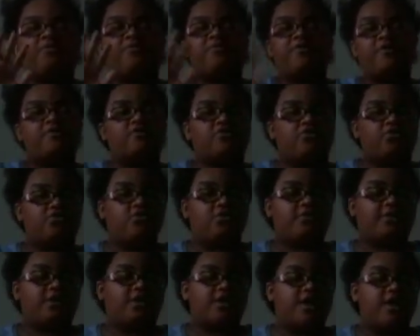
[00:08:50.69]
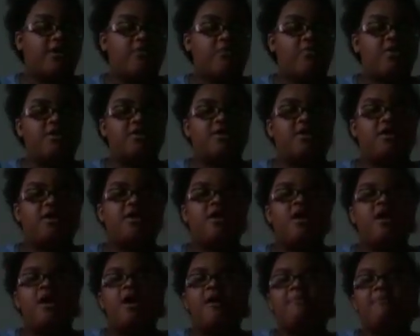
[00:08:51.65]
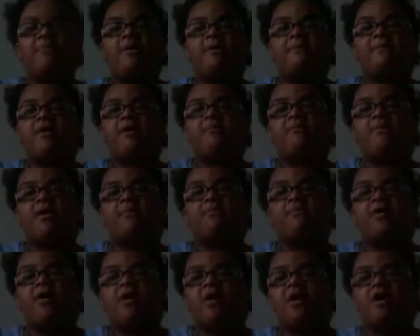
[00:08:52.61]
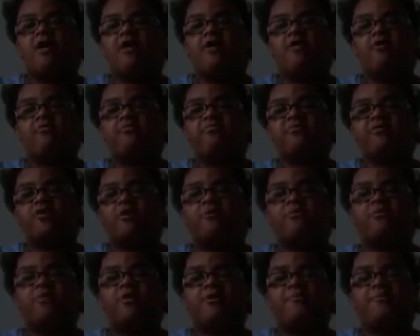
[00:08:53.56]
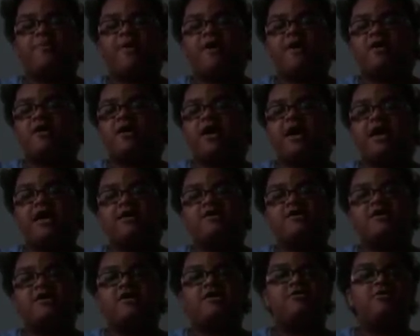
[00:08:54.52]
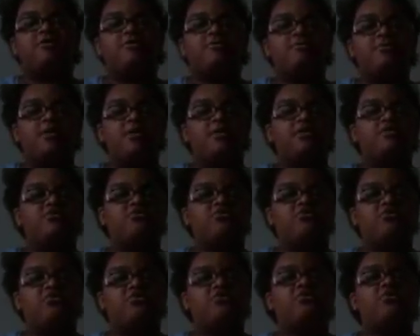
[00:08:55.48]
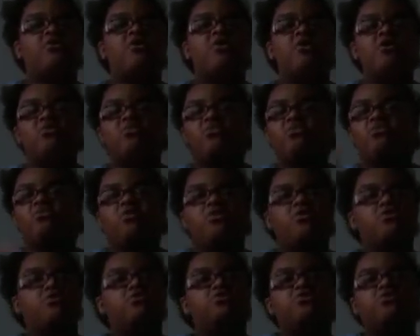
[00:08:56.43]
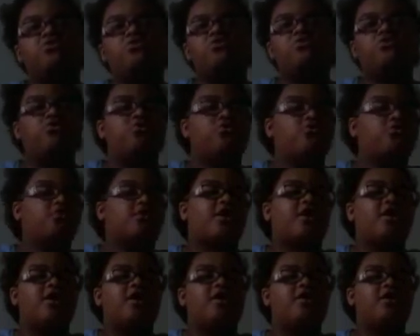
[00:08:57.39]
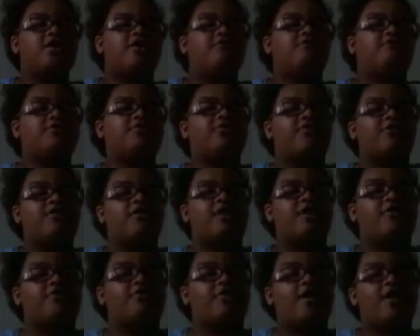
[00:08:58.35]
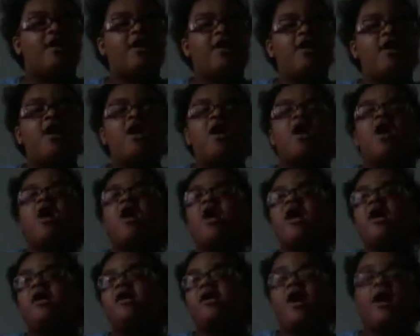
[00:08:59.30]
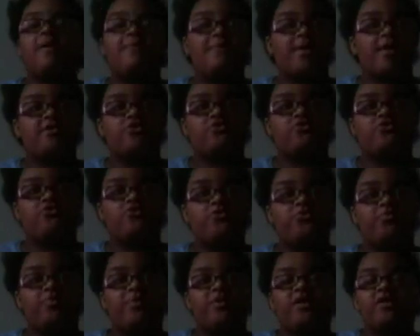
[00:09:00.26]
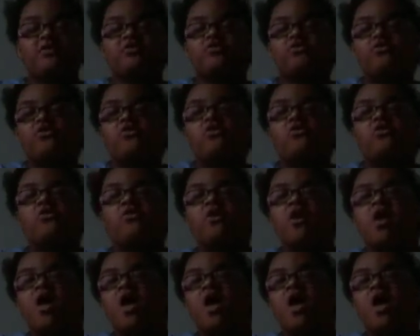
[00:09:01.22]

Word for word: the slogan. I wasn't, but my mom helped me by guiding me to real to look and everything like that, and how much to pick. So